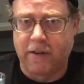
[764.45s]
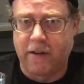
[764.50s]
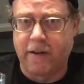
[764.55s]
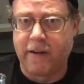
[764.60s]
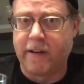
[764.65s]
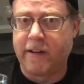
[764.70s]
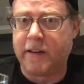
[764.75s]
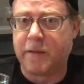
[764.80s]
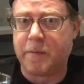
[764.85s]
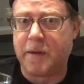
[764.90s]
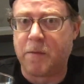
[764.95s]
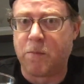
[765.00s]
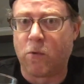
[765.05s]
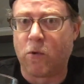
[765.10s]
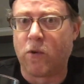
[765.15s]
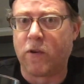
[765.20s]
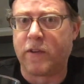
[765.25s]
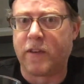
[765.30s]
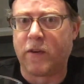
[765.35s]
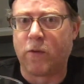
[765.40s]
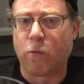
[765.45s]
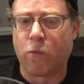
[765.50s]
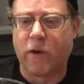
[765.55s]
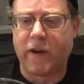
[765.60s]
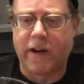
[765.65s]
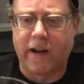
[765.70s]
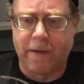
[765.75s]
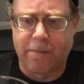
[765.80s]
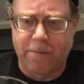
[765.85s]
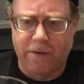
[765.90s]
there needed to be more than
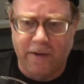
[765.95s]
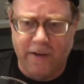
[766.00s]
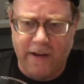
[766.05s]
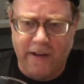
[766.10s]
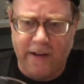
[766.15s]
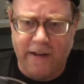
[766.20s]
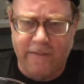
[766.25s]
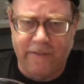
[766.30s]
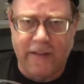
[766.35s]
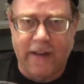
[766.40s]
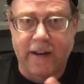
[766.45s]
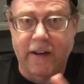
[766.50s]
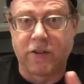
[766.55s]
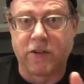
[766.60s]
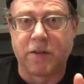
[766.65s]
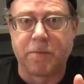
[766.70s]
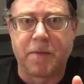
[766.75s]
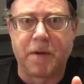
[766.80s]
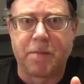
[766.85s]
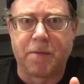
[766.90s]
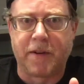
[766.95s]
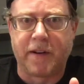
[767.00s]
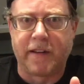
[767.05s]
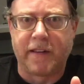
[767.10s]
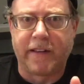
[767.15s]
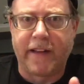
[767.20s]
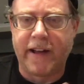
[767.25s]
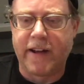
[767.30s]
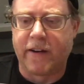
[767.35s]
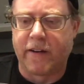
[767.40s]
what I put in, and they should be put
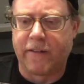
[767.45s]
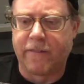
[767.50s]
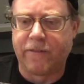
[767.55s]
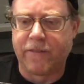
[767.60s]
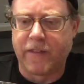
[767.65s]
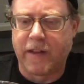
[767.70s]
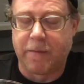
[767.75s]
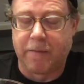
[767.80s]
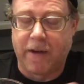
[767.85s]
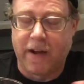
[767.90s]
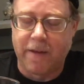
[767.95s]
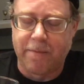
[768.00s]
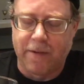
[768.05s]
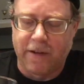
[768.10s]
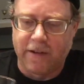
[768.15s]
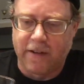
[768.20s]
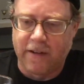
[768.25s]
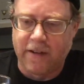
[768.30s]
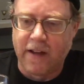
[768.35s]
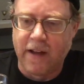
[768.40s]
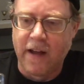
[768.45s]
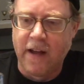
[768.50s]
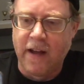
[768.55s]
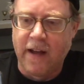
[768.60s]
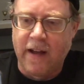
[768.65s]
in later, in my opinion.